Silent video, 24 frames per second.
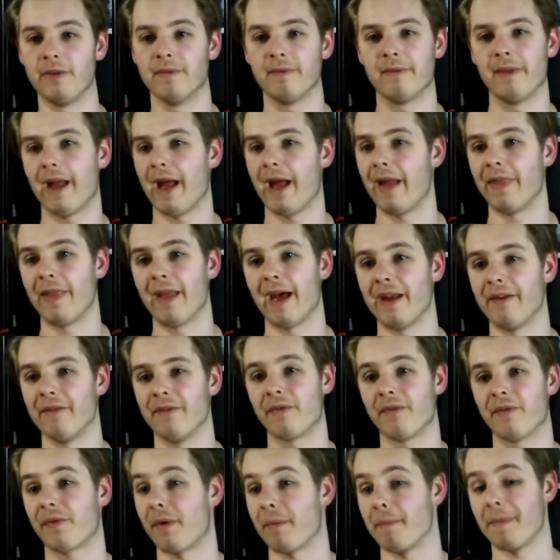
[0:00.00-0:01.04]
And then
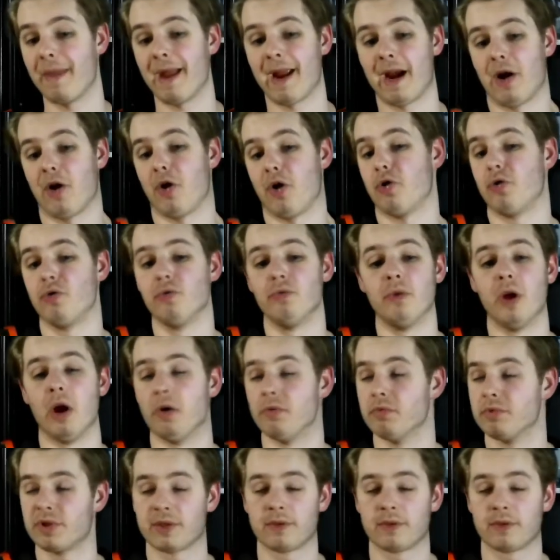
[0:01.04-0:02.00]
from there, who knows?